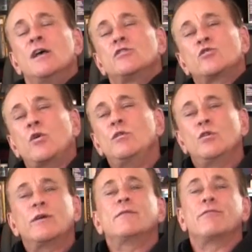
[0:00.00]
Start
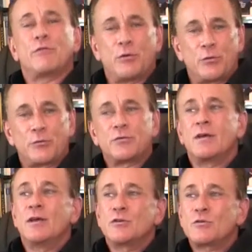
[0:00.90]
looking for those.
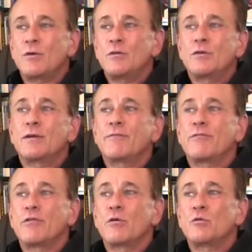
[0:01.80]
Start looking
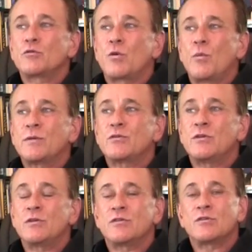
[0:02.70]
for those
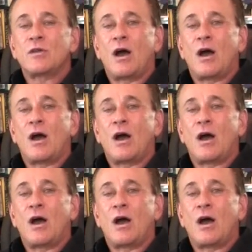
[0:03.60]
coincidences,